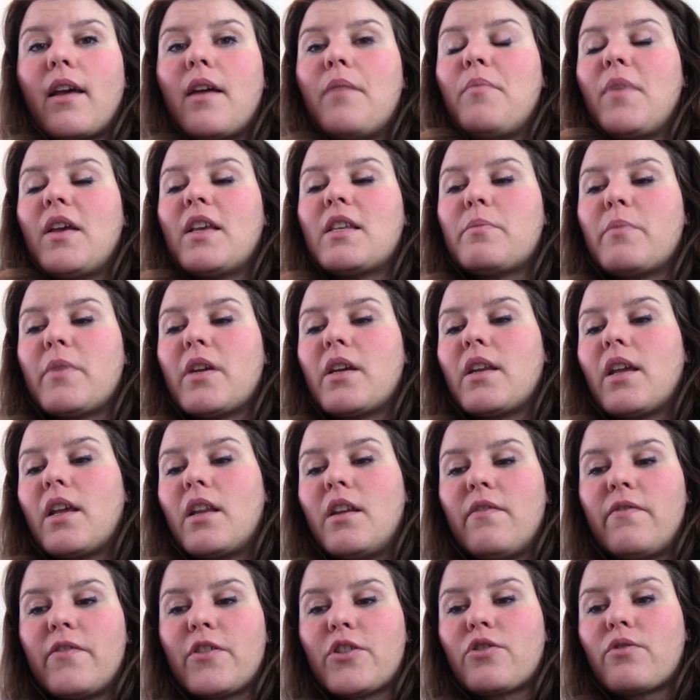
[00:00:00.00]
It makes me an
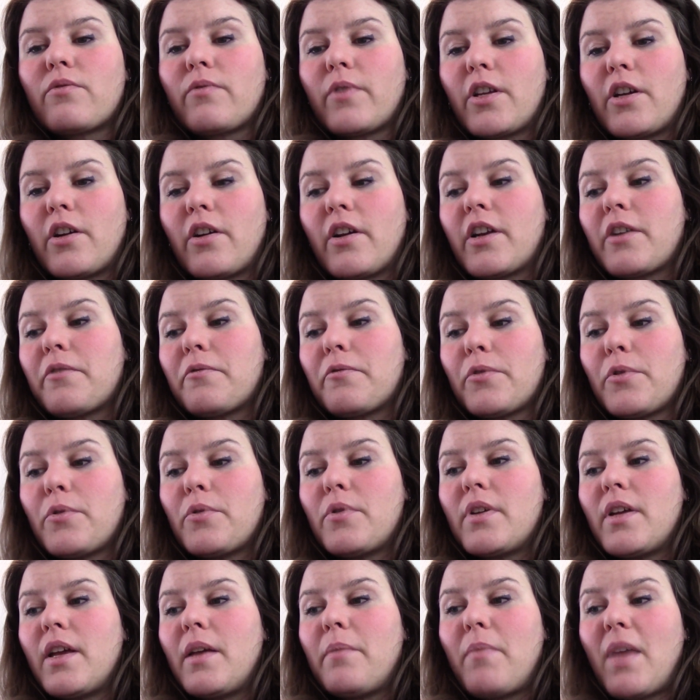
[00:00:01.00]
inefficient reader, and
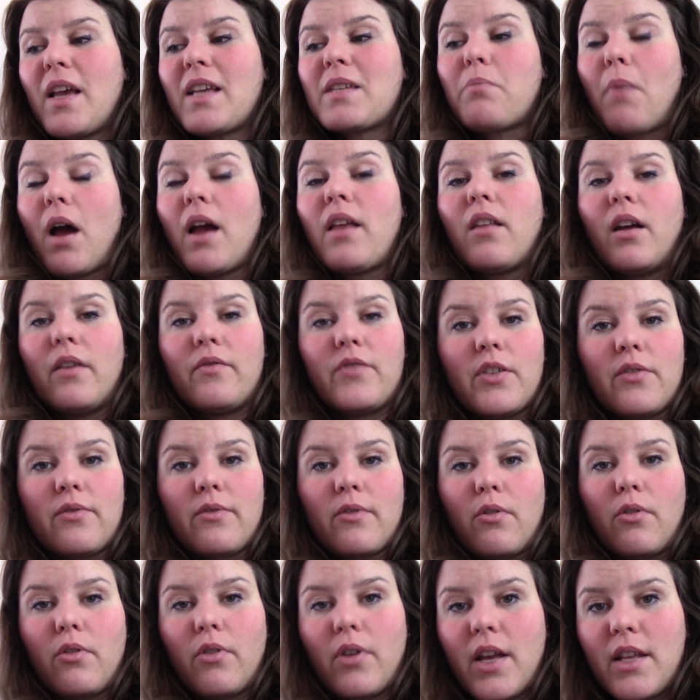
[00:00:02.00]
it makes my life
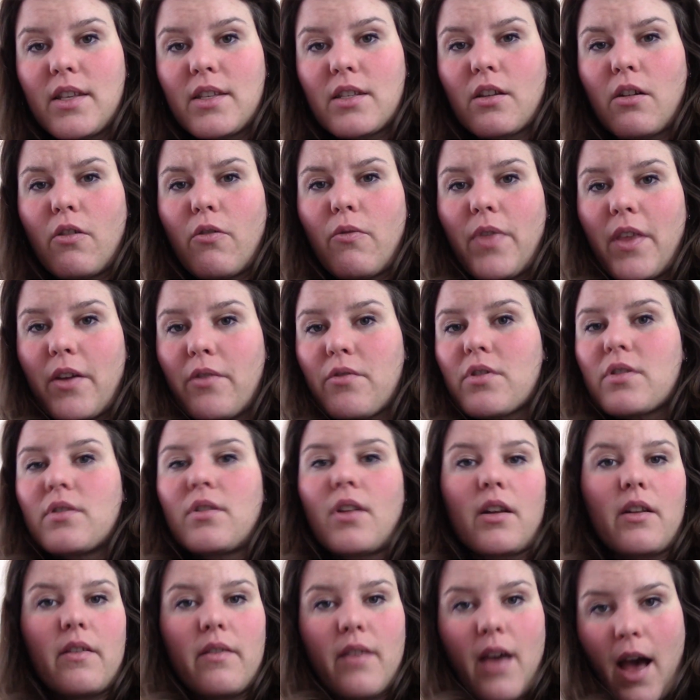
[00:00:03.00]
difficult. And so there is
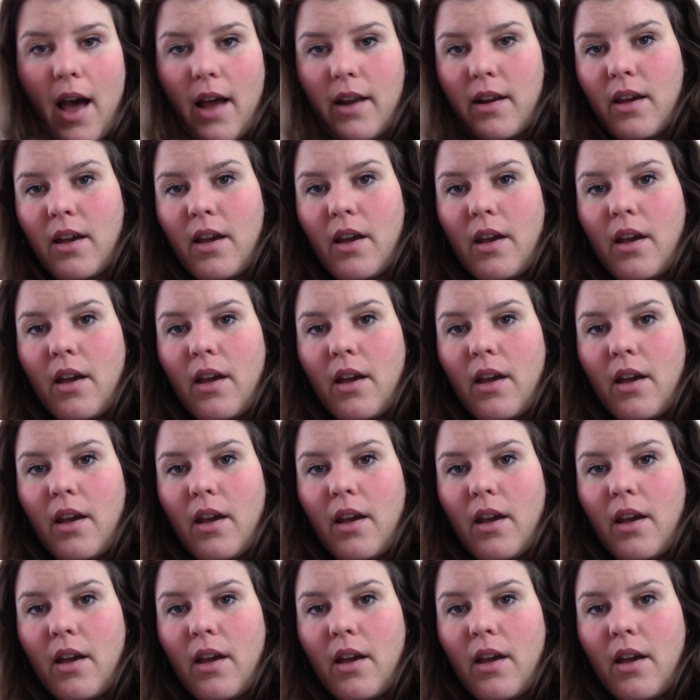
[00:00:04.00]
none of that.